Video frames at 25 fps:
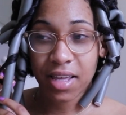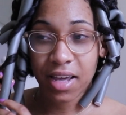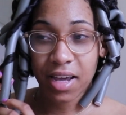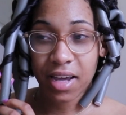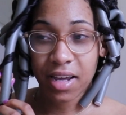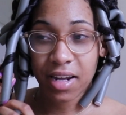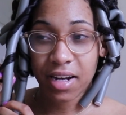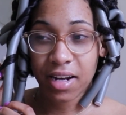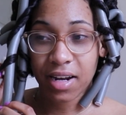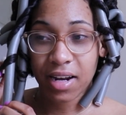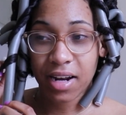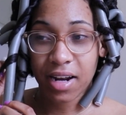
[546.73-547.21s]

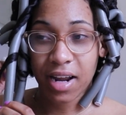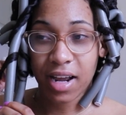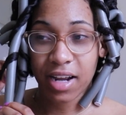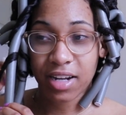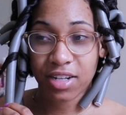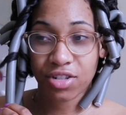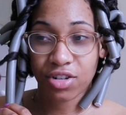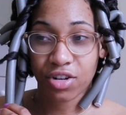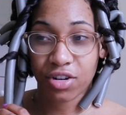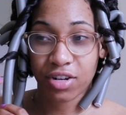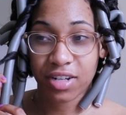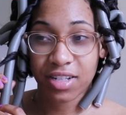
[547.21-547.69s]
then
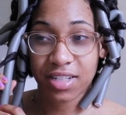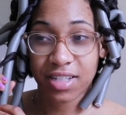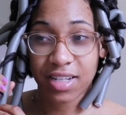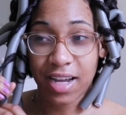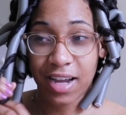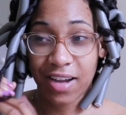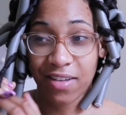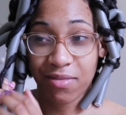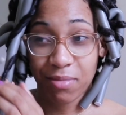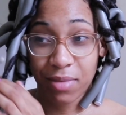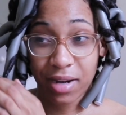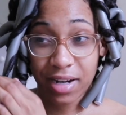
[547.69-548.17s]
i started to
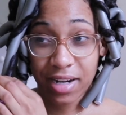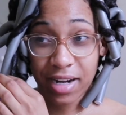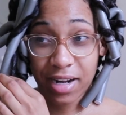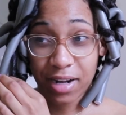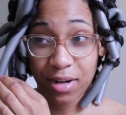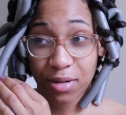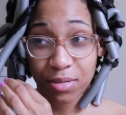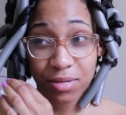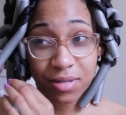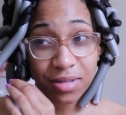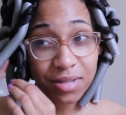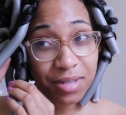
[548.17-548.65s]
have my
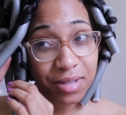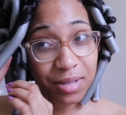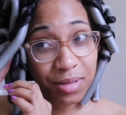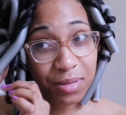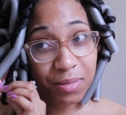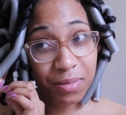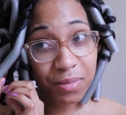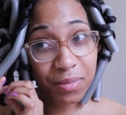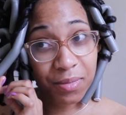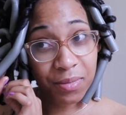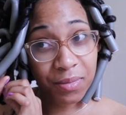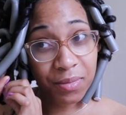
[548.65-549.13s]
doubts